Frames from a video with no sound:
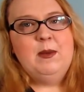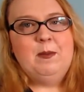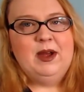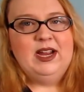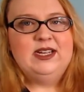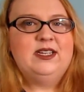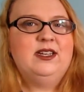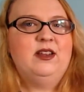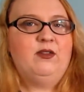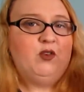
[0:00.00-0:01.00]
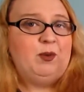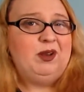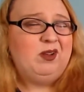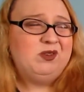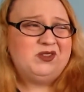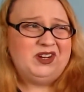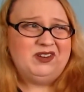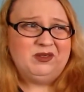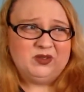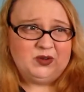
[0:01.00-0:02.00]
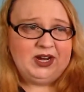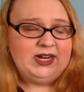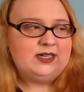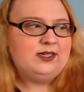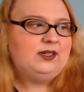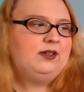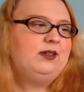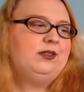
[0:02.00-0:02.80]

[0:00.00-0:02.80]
But the formula was great.